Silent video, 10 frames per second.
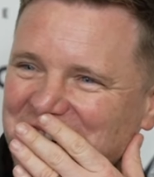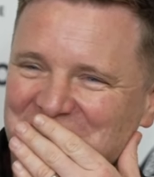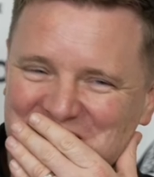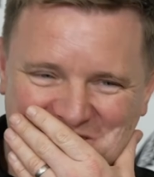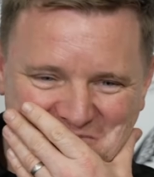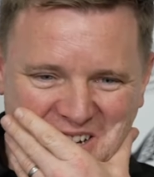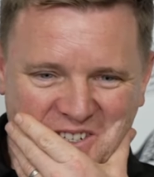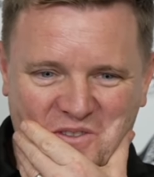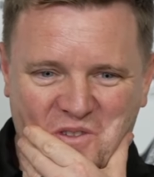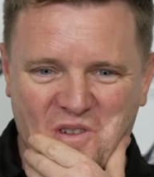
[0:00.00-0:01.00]
I don't know if
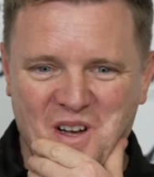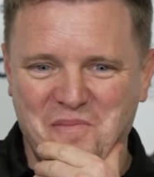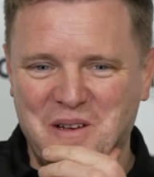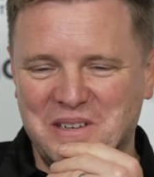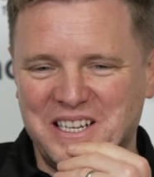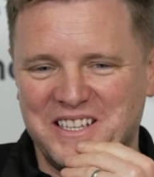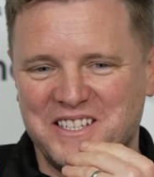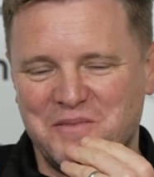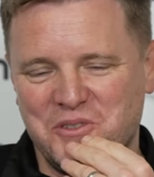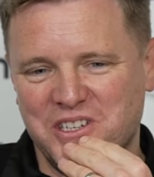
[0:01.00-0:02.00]
much for uh, public
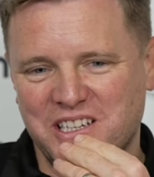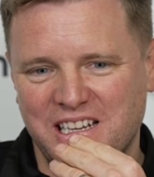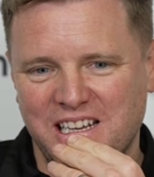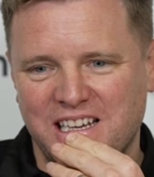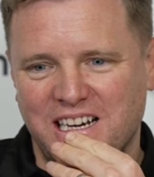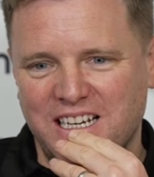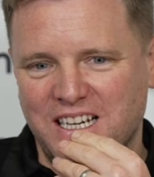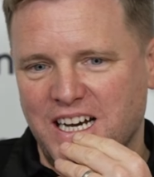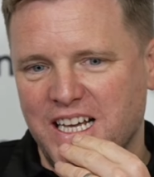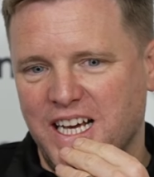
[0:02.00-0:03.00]
consumption. I,
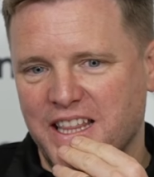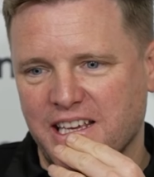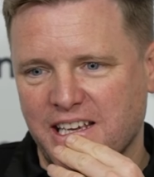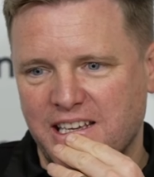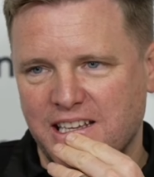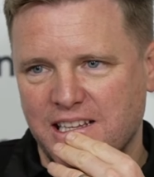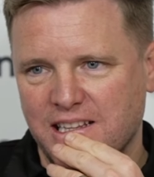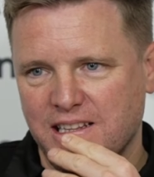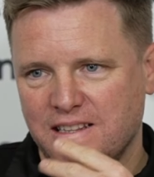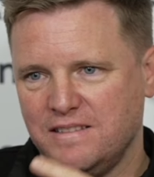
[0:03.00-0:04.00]
I, I, think
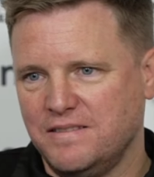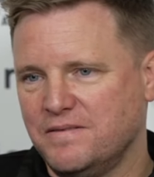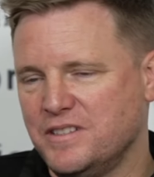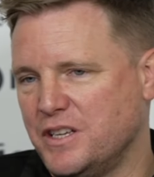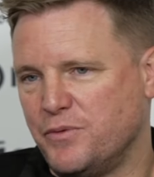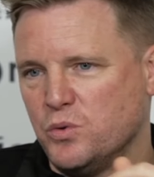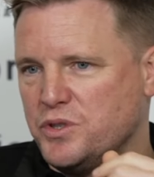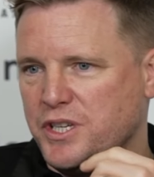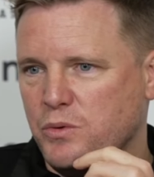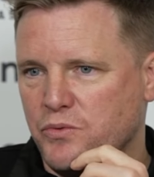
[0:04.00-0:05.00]
it's
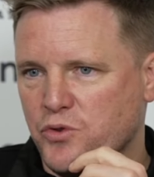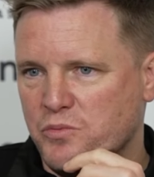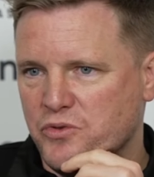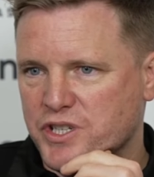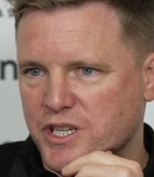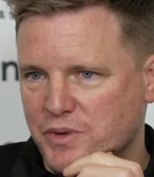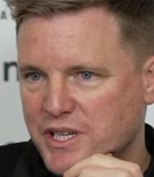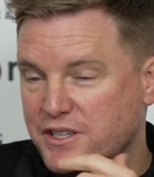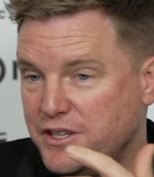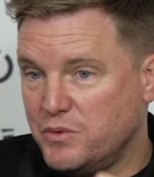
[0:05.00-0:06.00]
difficult to deal with rumour, isn't it? We
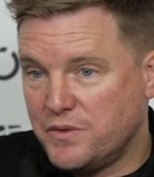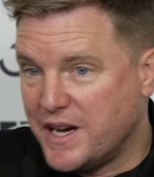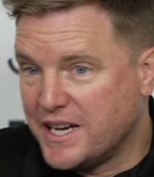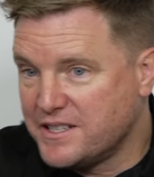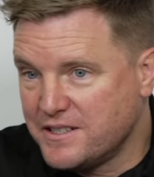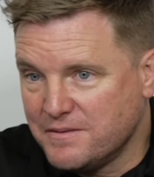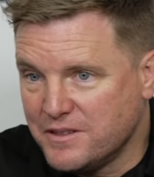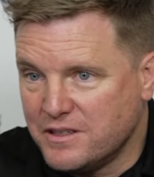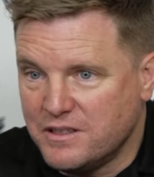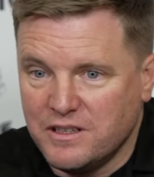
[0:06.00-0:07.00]
need to deal with facts,
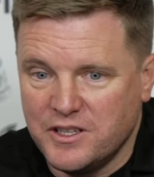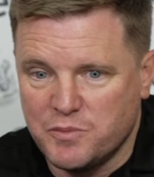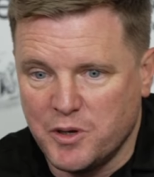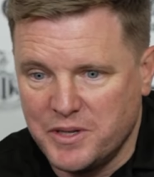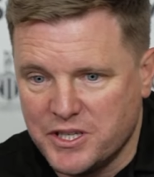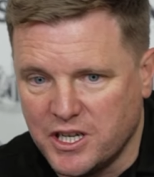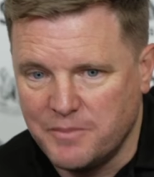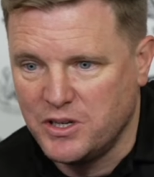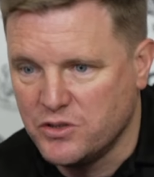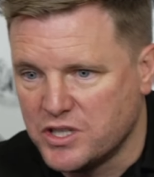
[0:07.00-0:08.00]
and at this moment in
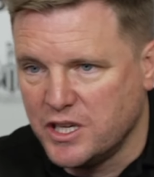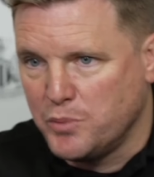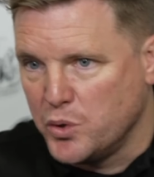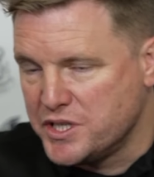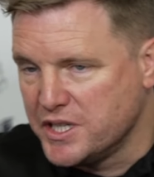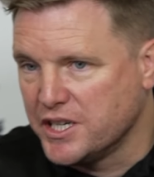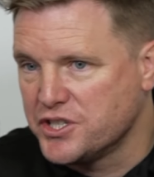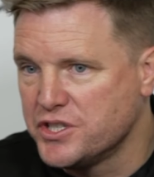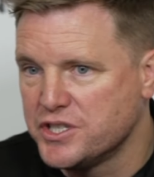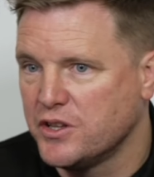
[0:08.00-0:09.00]
time, it looks like points
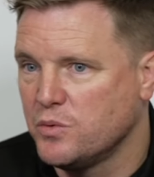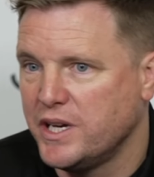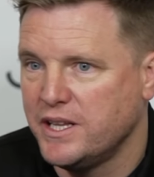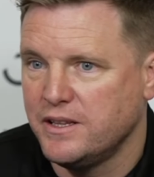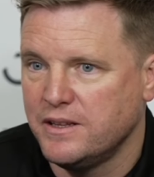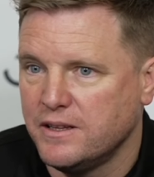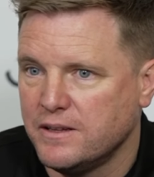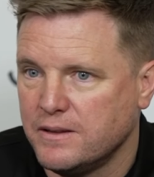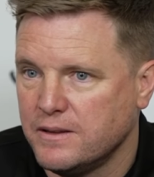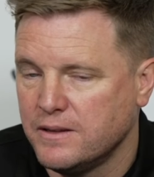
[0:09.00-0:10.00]
deductions are the way
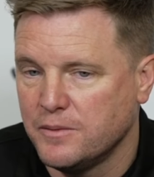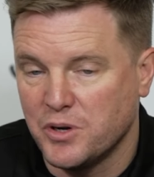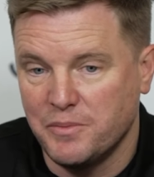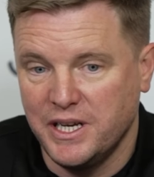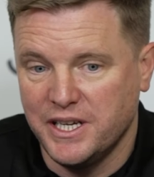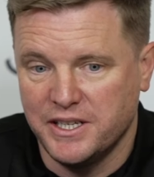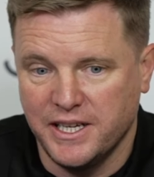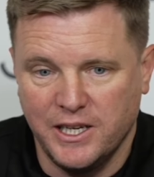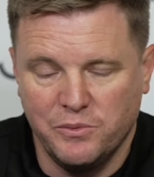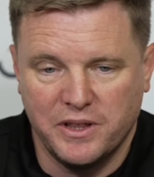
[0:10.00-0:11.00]
the Premier League are
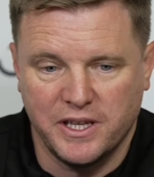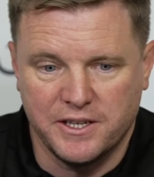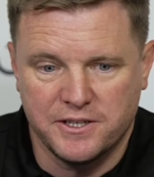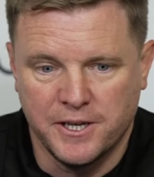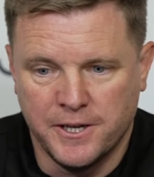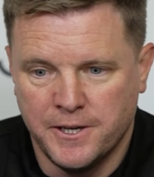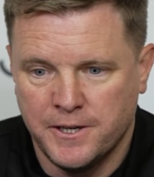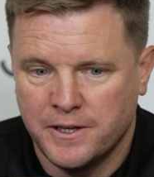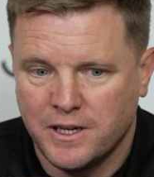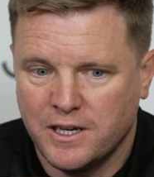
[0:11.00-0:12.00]
dealing with things,
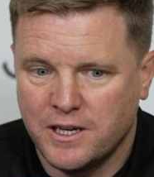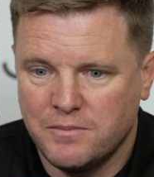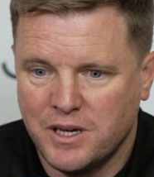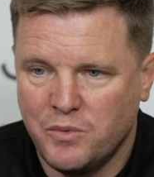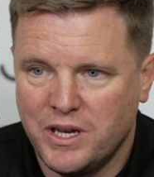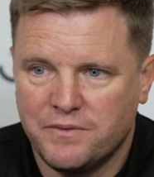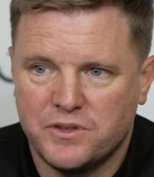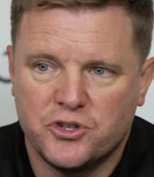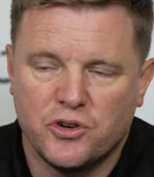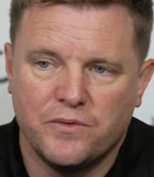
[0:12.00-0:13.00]
um, and we have
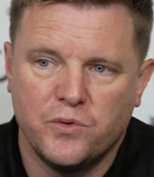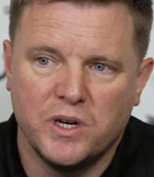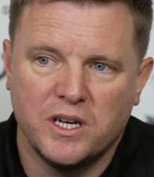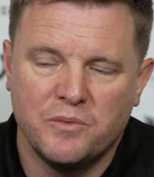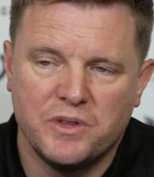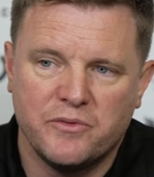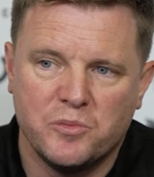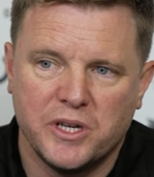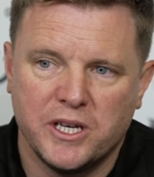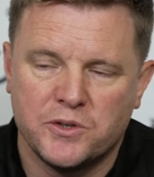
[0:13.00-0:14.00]
to try and fall in line with
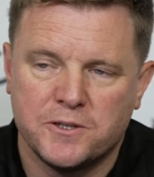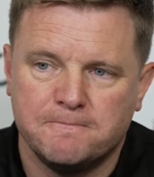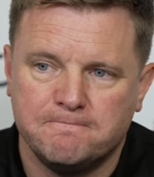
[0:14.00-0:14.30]
everybody else.